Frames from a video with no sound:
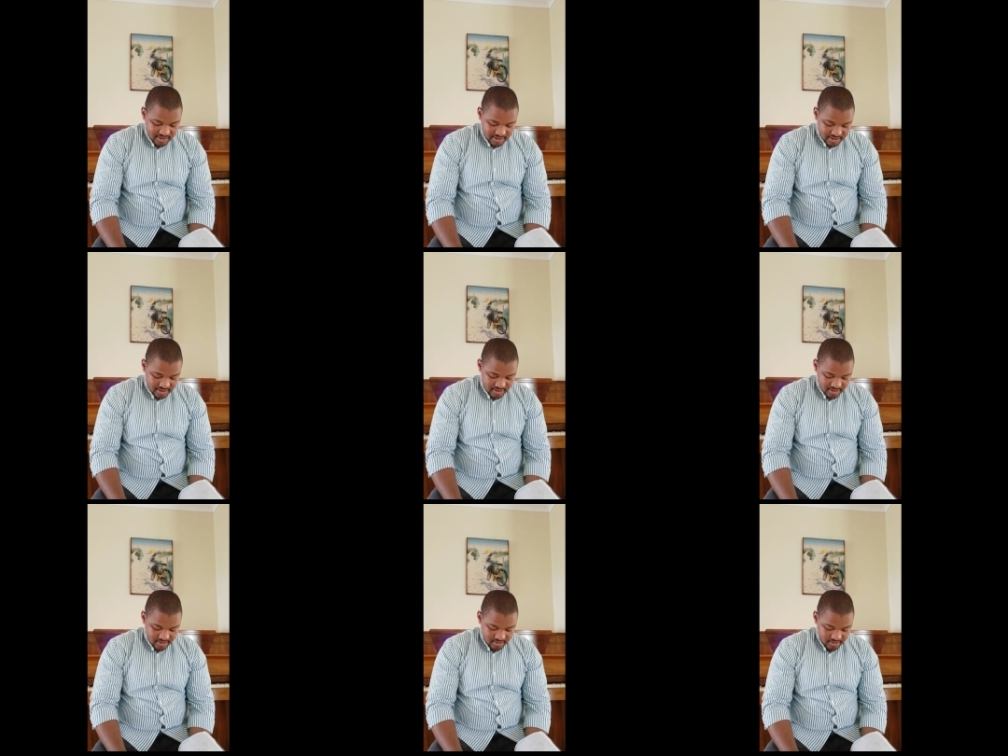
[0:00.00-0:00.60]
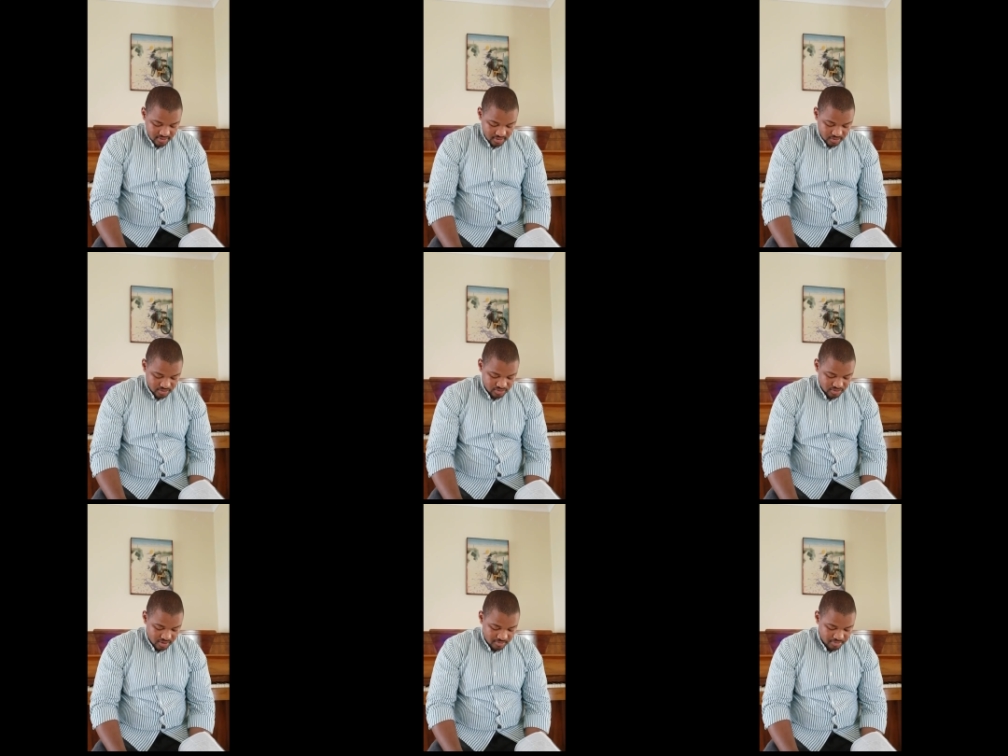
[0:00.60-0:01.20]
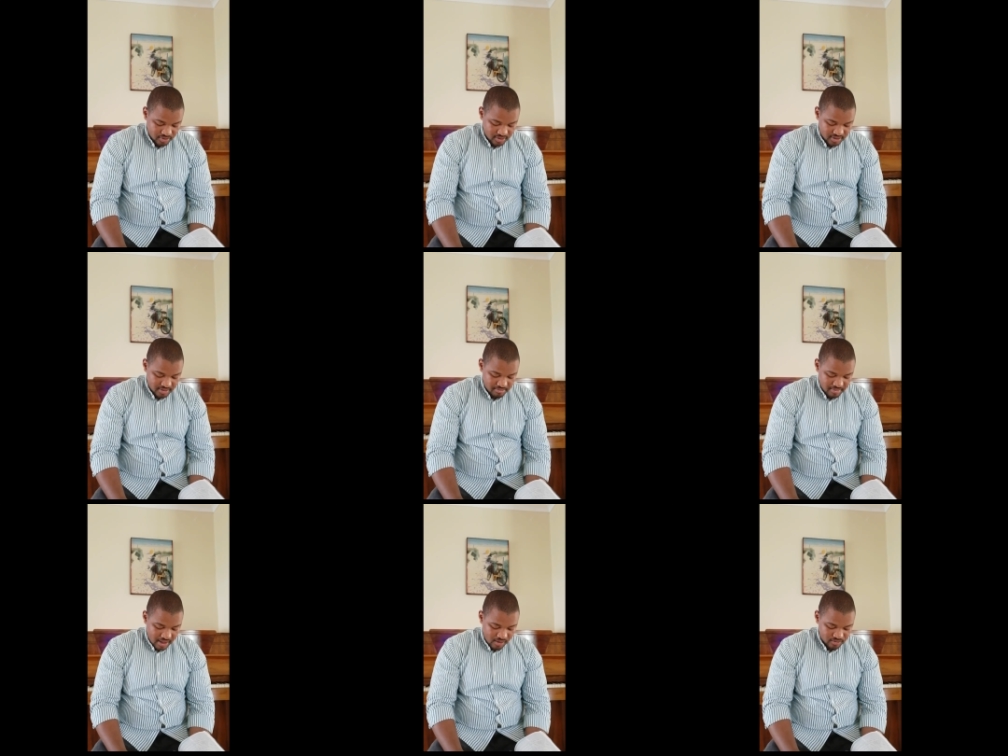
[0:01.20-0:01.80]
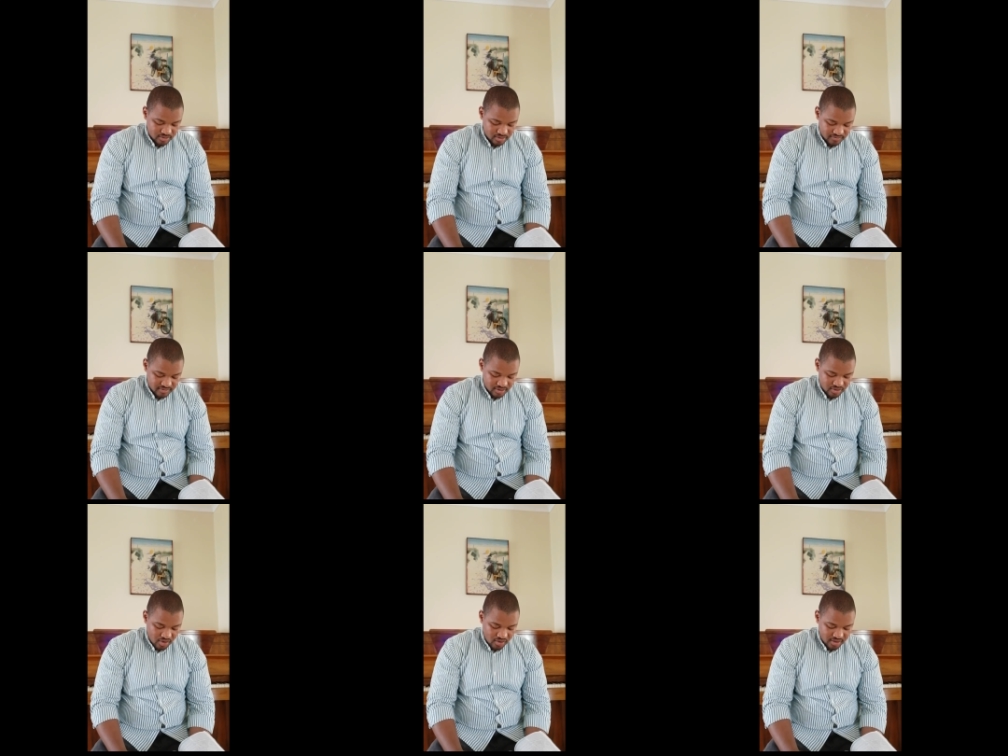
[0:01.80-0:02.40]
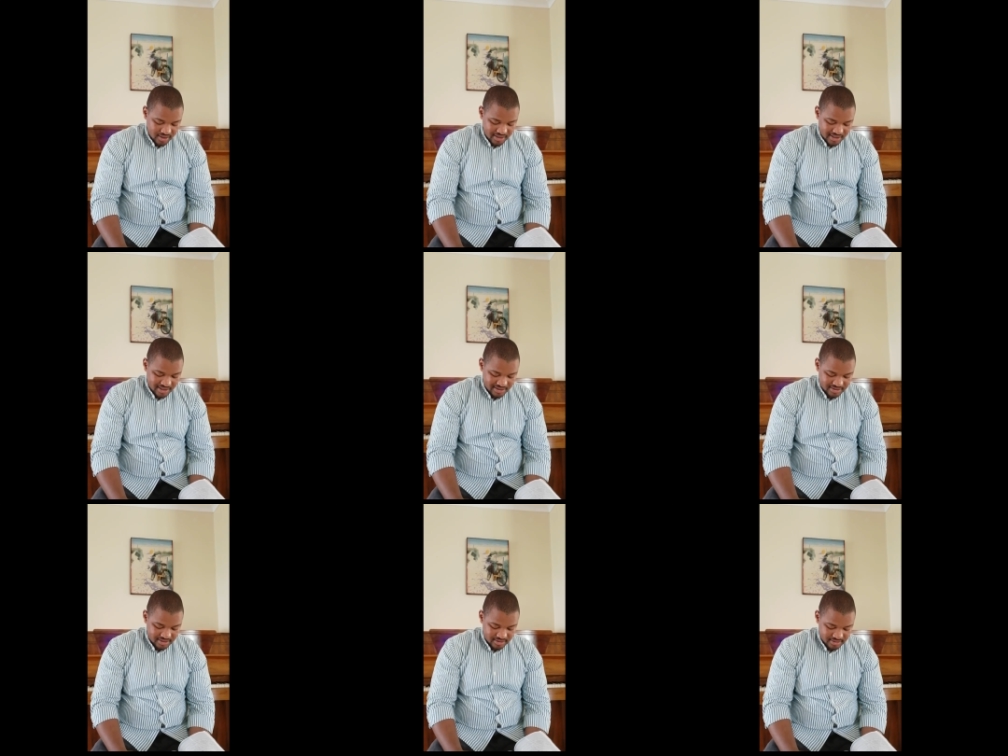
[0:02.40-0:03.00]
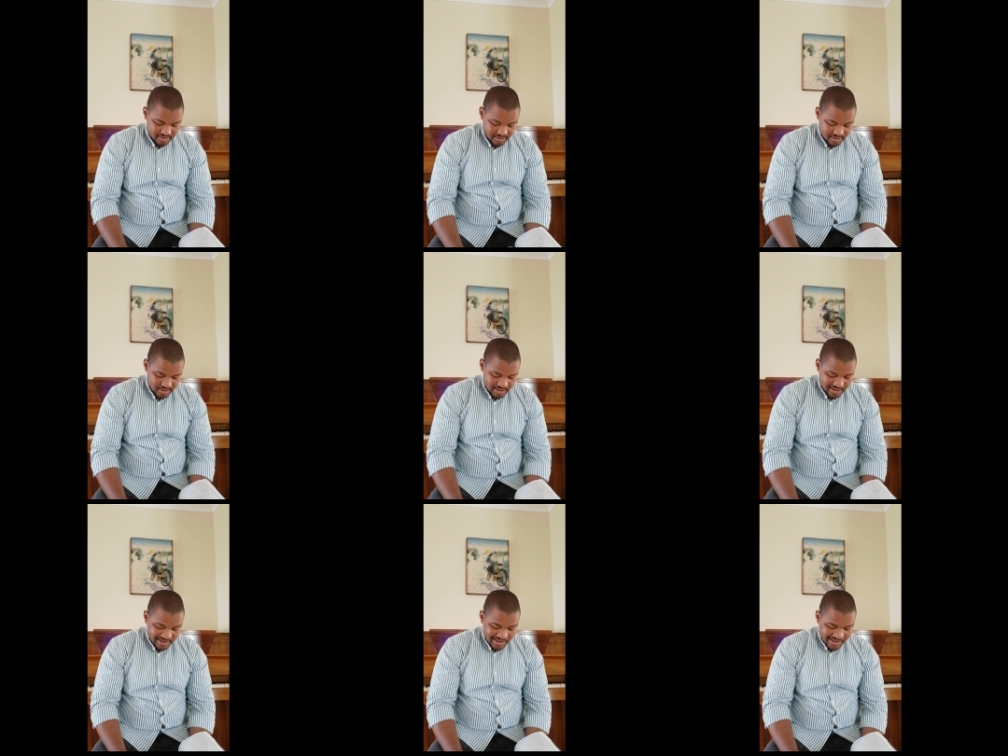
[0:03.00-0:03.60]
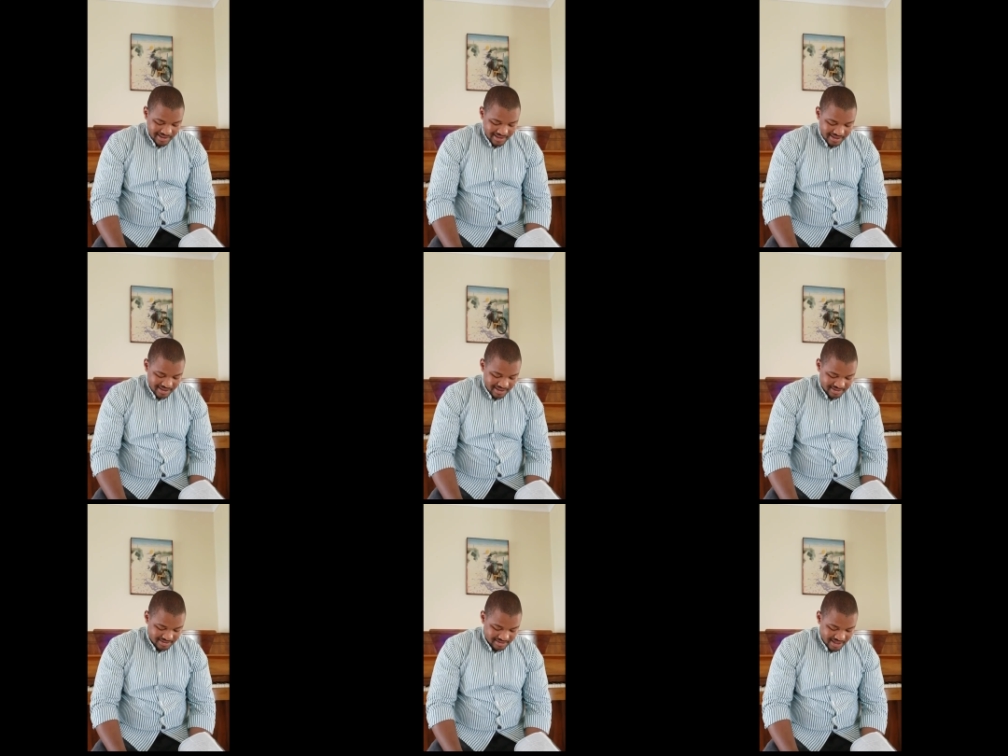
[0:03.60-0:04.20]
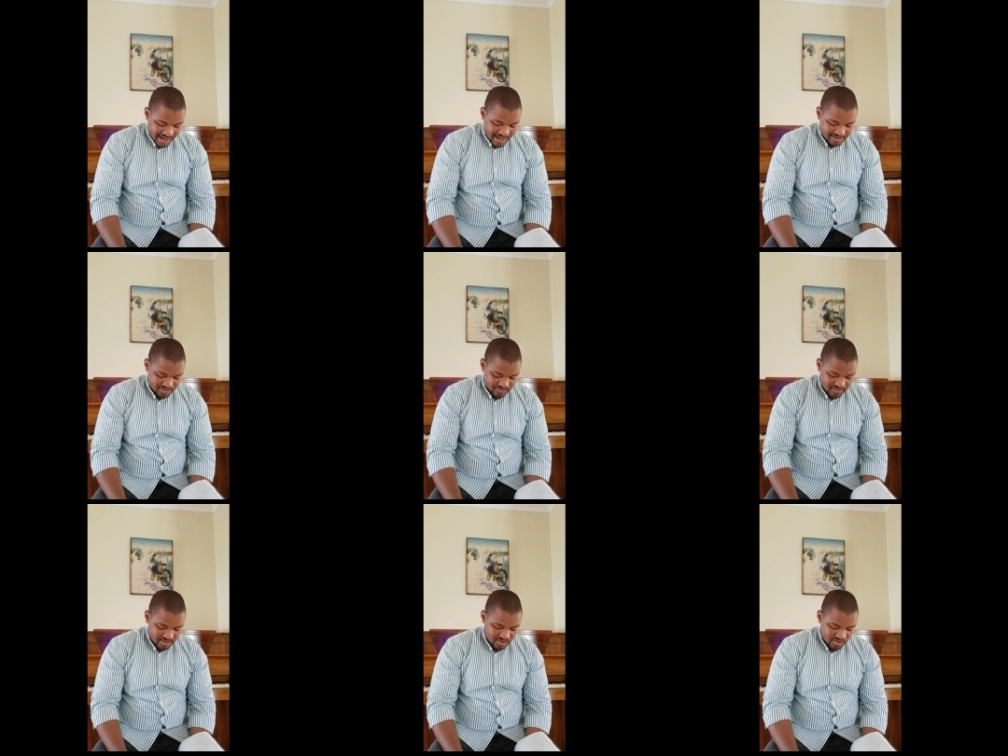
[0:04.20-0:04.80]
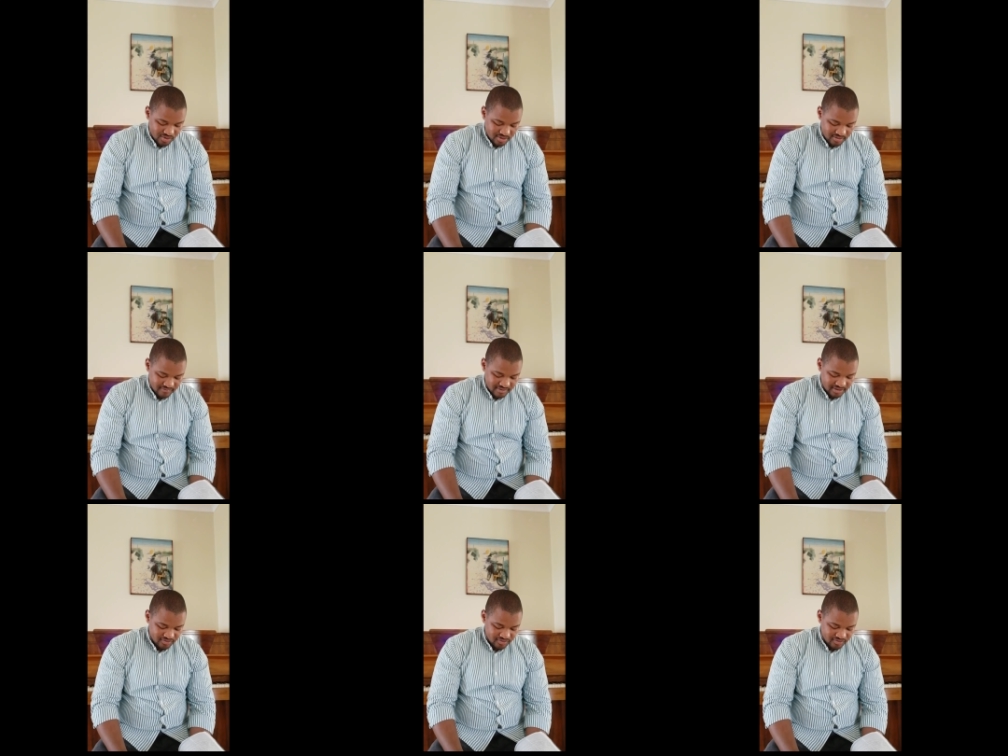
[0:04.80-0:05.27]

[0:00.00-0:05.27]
sit also upon the mount of the congregation in the sides of the north.